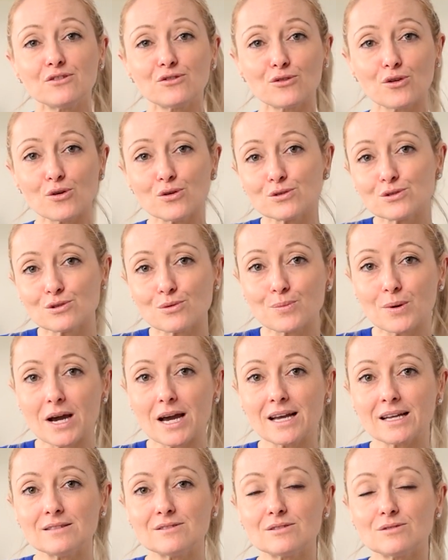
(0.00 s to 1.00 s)
toast the
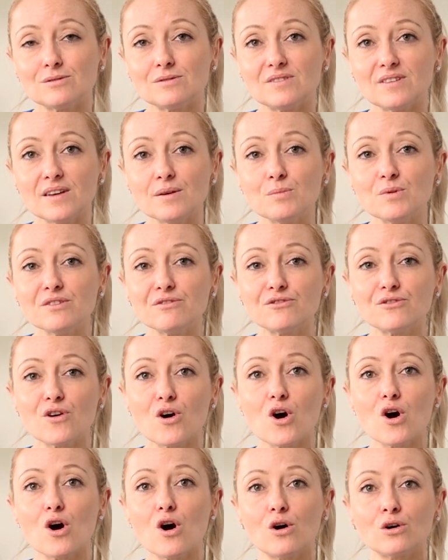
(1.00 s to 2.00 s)
bread the day
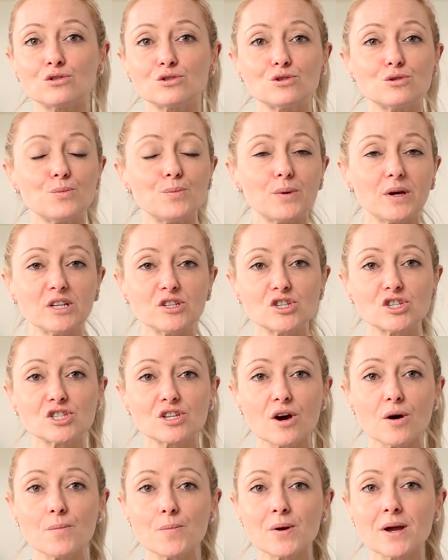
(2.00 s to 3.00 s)
before on the bench
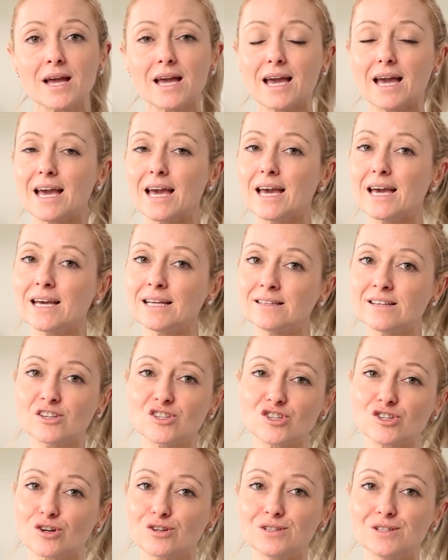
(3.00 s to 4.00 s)
top and
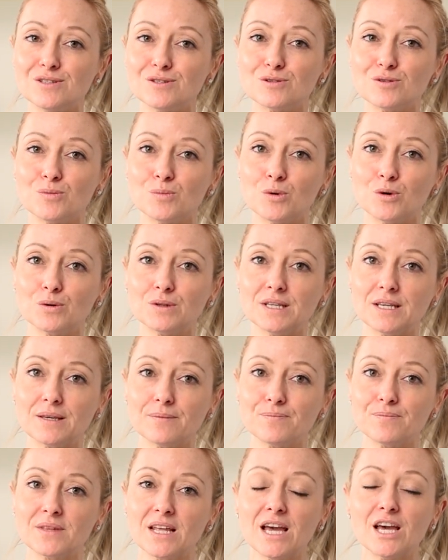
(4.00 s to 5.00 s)
enjoy in the
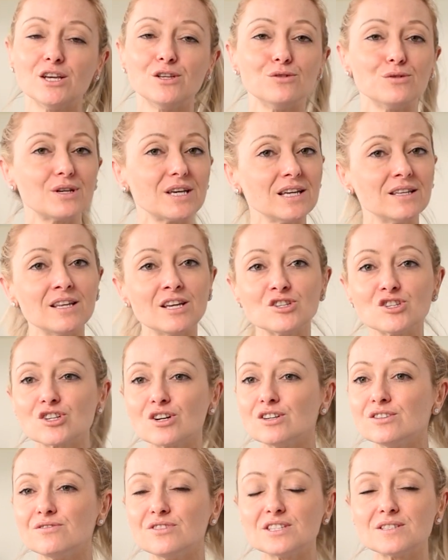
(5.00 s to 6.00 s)
morning. You can
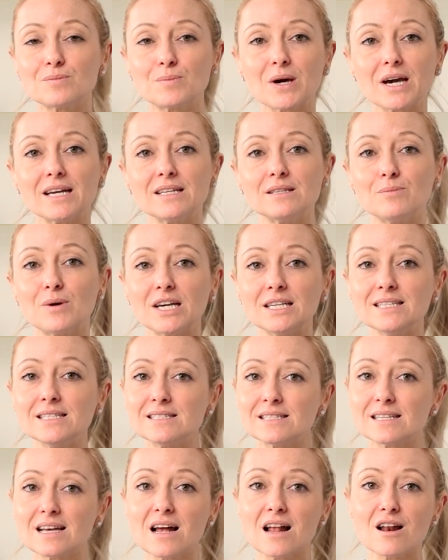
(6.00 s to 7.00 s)
enjoy this bread by
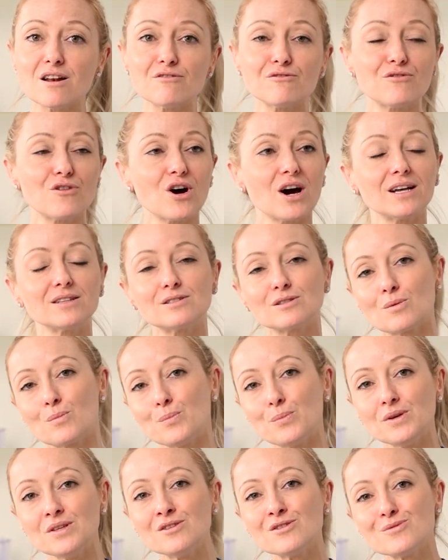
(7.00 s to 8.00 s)
itself or add some
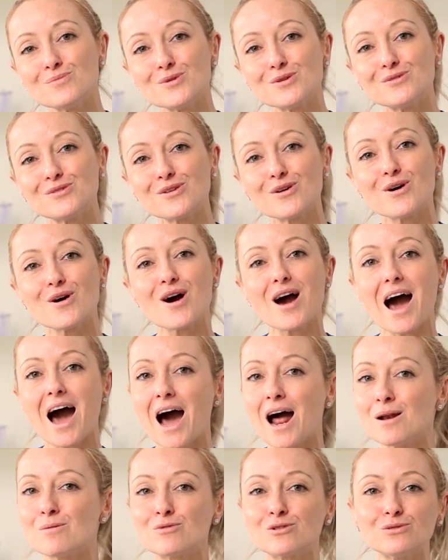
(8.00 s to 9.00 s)
peanut butter,
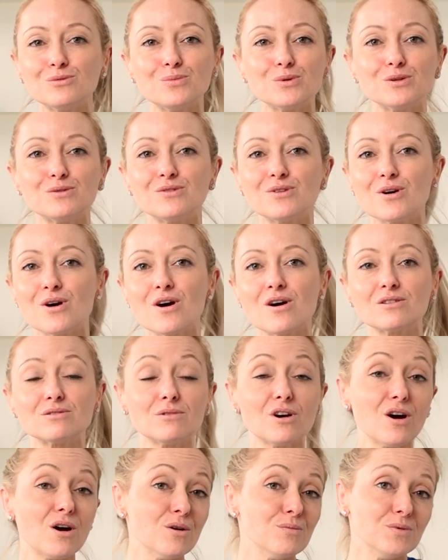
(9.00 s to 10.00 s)
almond butter,
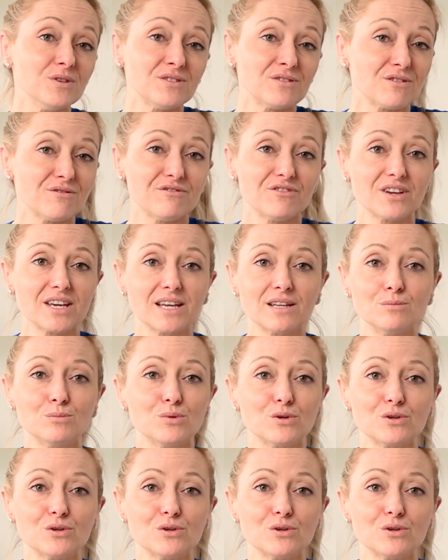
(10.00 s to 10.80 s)
a bit of vegan